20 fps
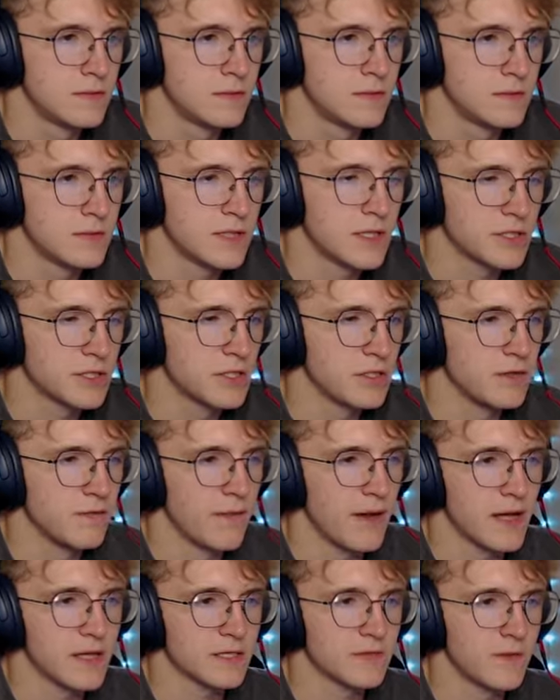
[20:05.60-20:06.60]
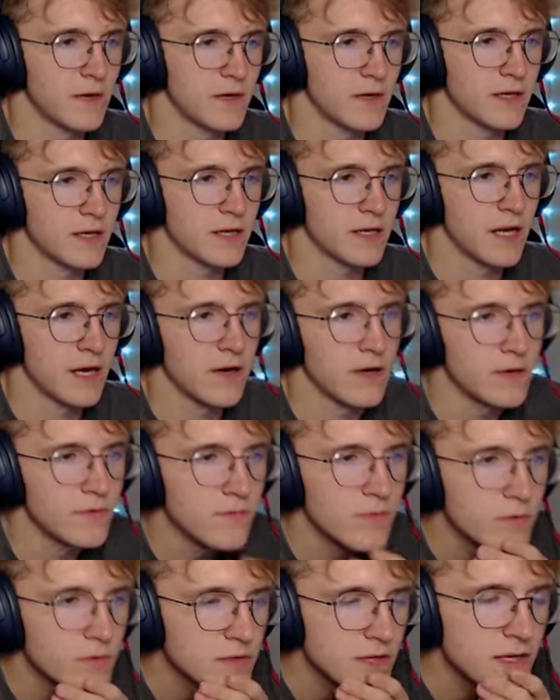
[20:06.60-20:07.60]
It's actually the max amount I can carry in
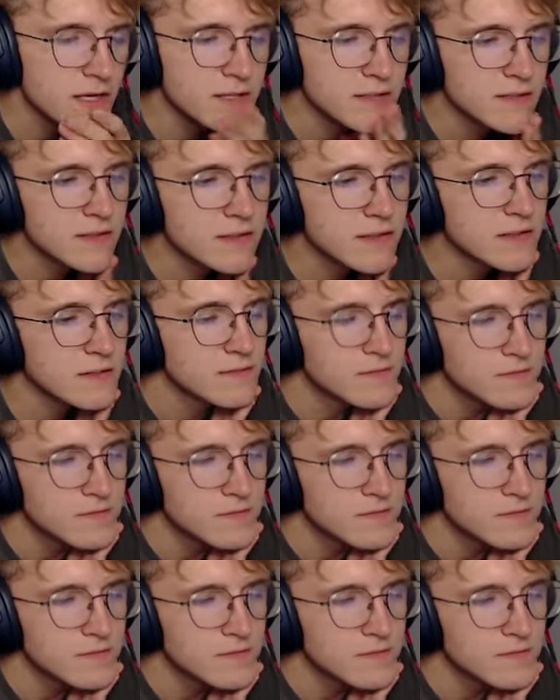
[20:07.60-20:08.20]
both cases.